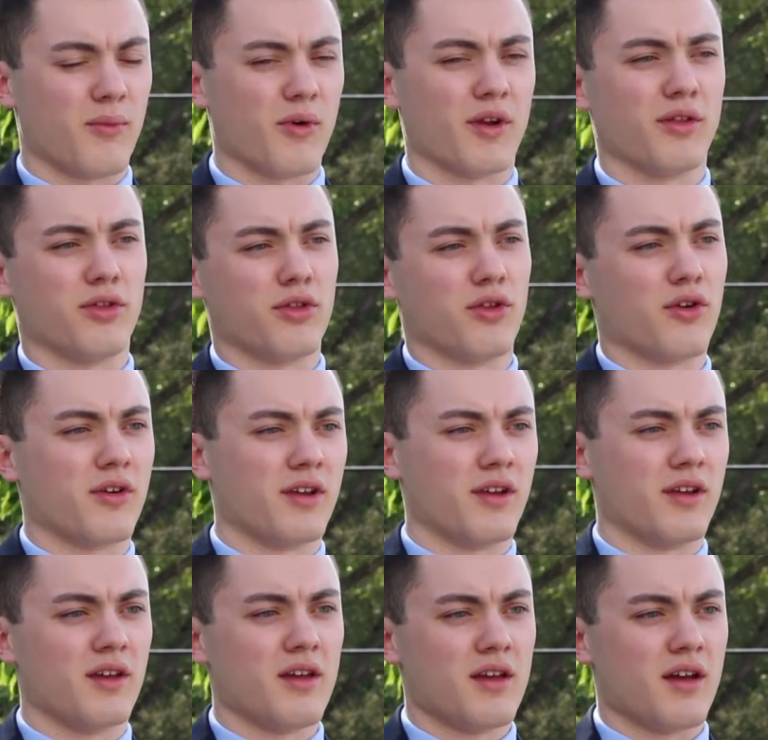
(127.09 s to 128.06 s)
more than
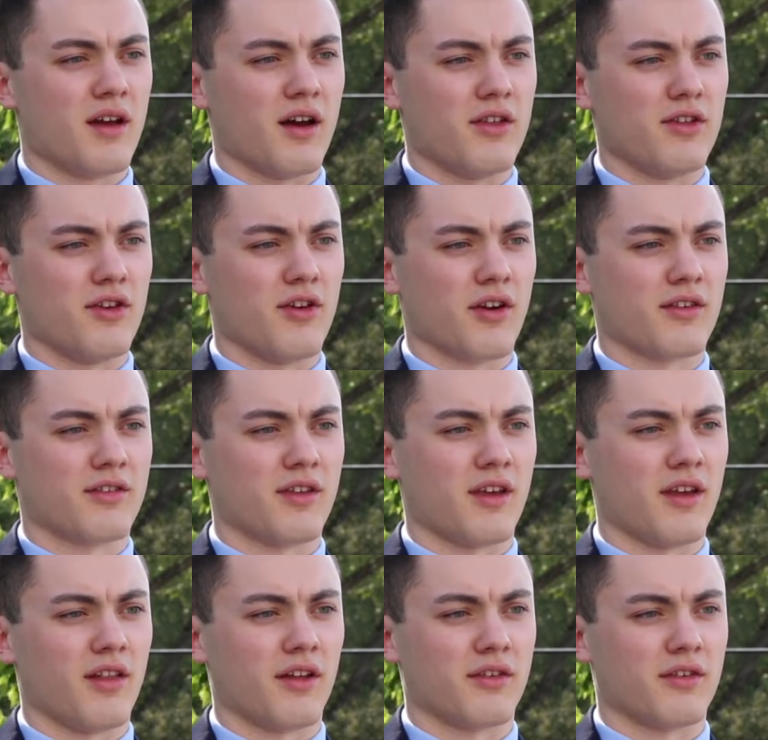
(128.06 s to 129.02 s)
30 New York
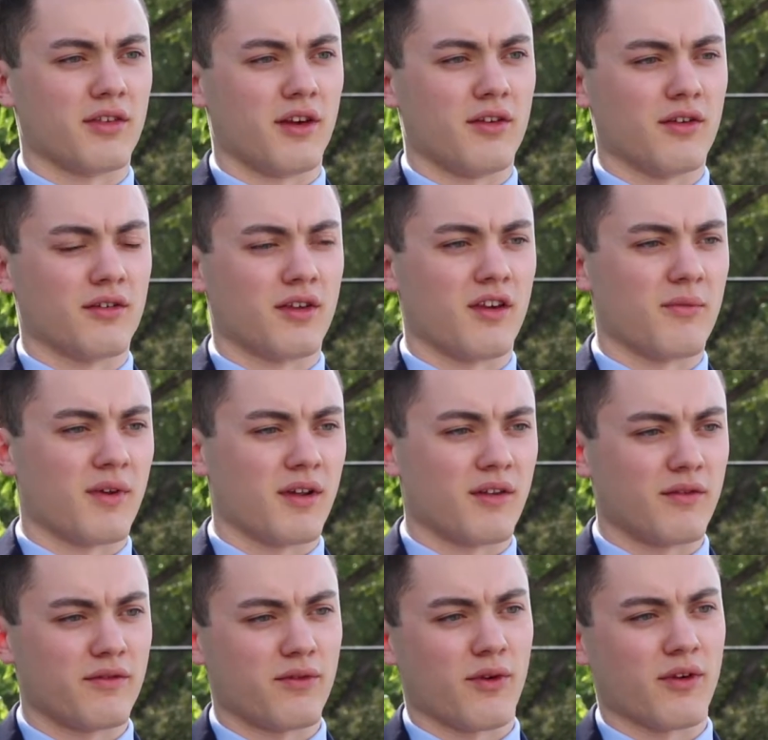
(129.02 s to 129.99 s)
State legislators have
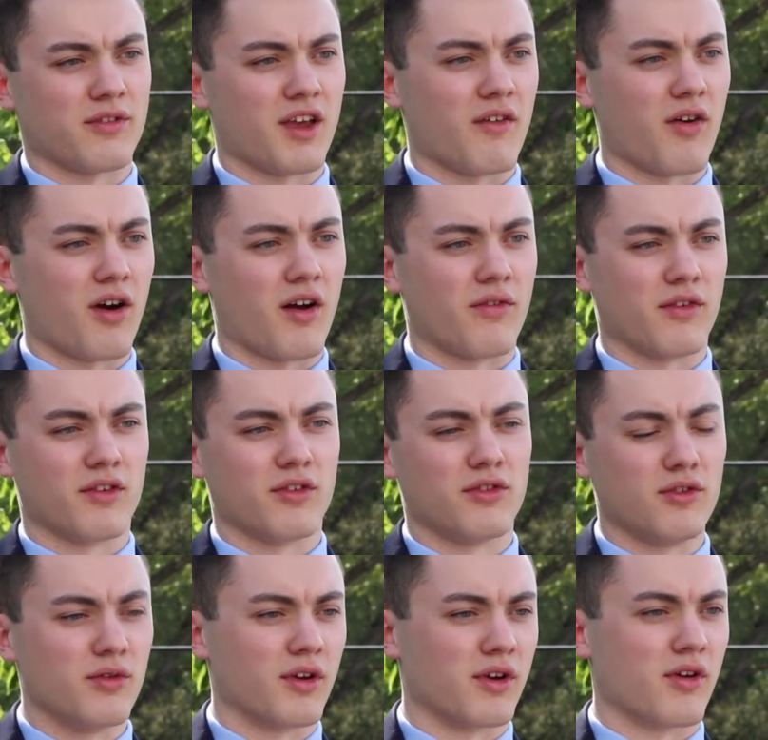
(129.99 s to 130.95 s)
been forced out of office
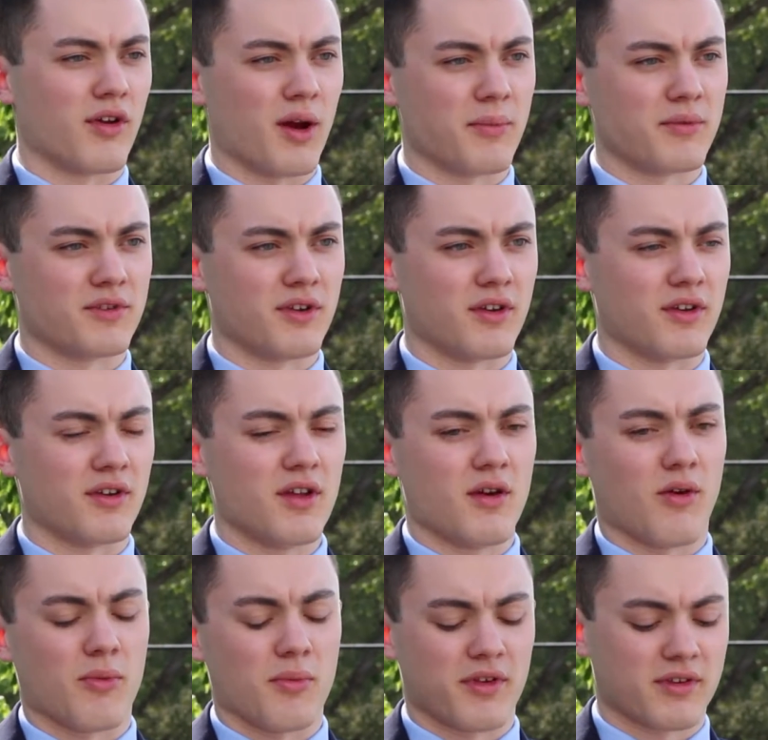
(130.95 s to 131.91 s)
due to corruption
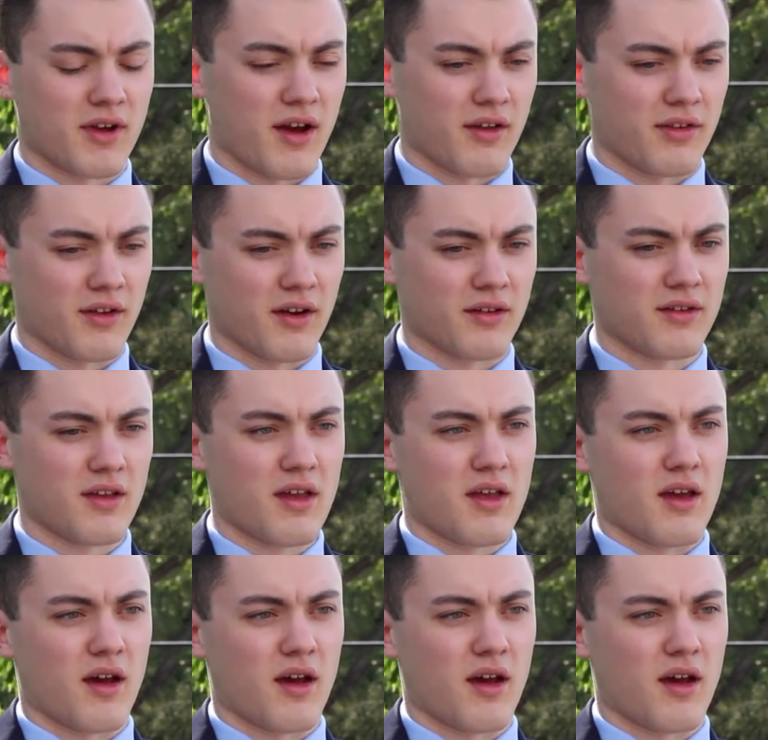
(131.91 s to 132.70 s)
or misconduct.